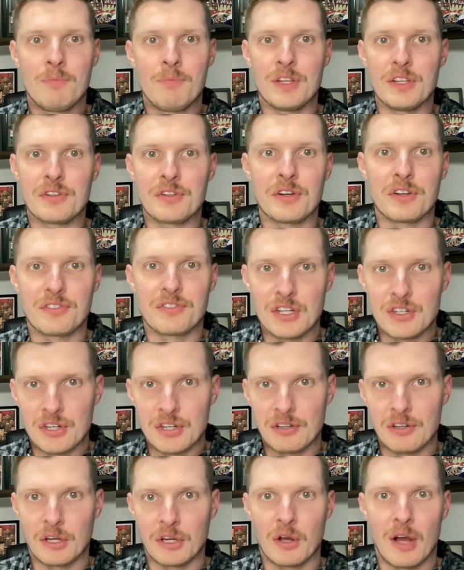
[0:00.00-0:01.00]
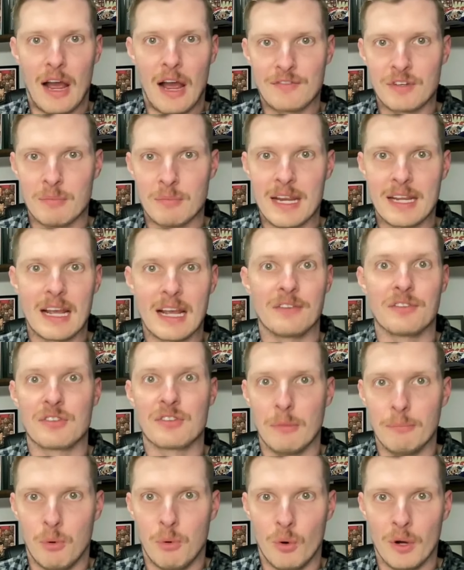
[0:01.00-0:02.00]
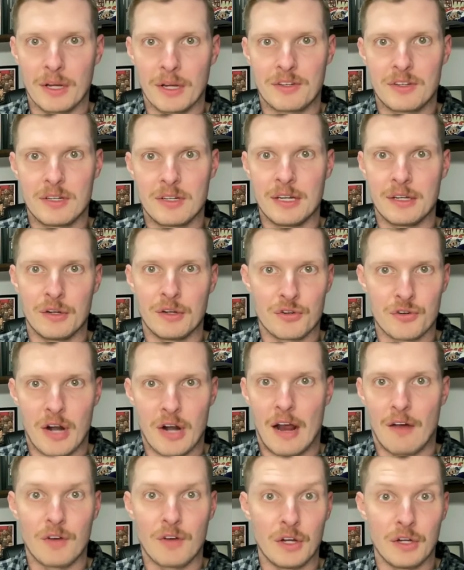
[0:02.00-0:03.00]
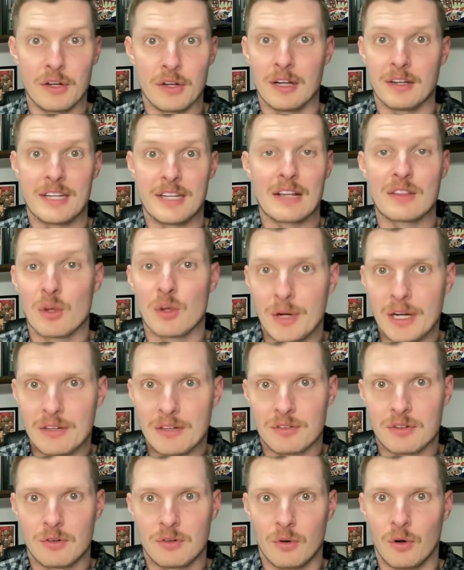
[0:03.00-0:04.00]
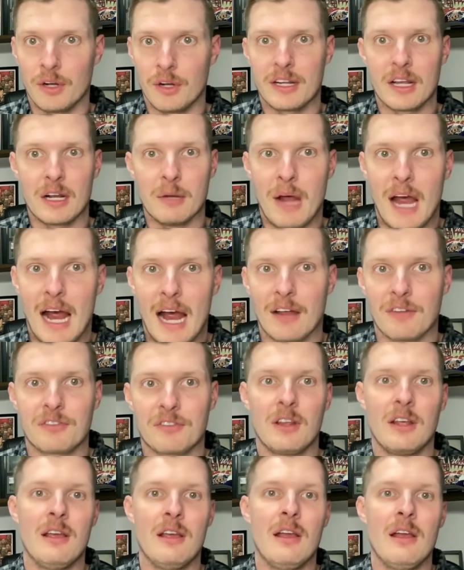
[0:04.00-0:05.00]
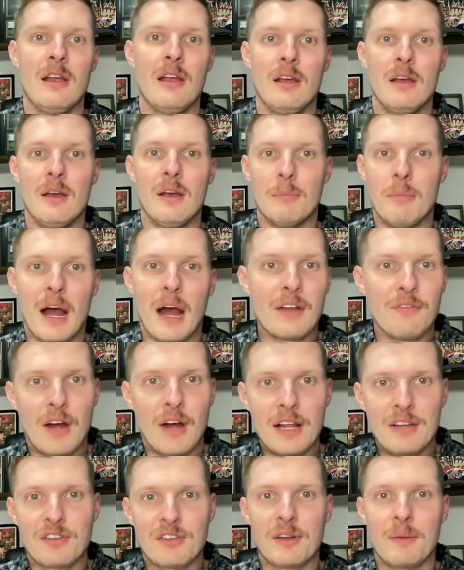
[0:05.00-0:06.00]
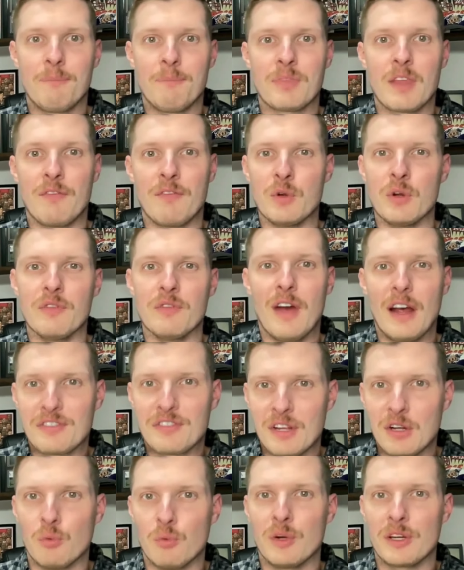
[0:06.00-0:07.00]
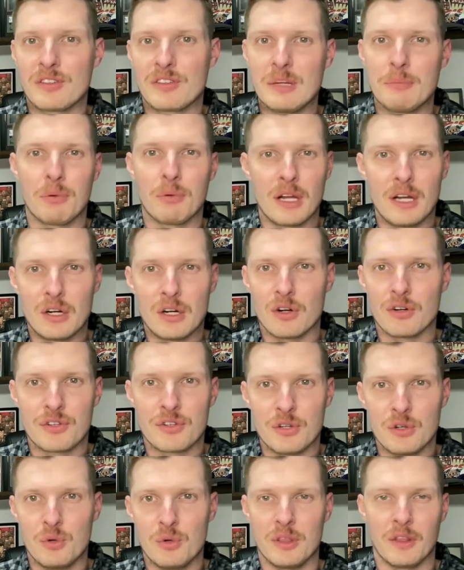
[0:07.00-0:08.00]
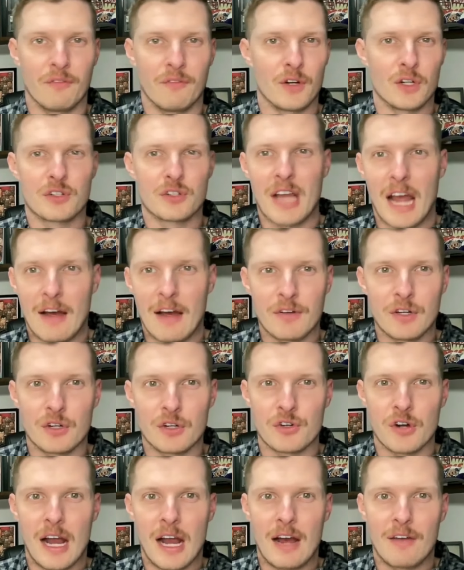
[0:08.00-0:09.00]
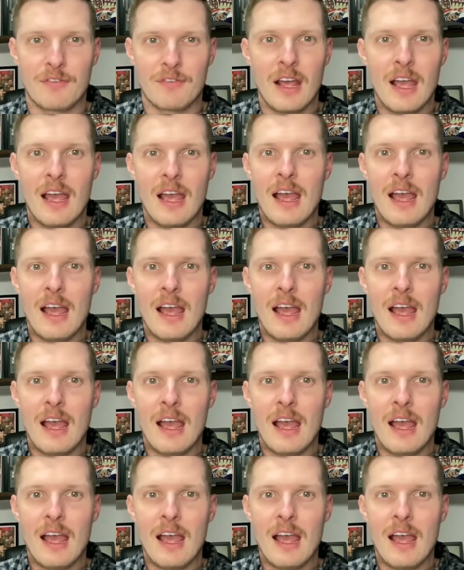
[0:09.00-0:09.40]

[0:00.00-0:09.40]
These are decisions that you'll have to make at some point in your draft. Are you going to take the risk or are you going to pass? My advice, if you invest in a risky player or two in the first half of your draft,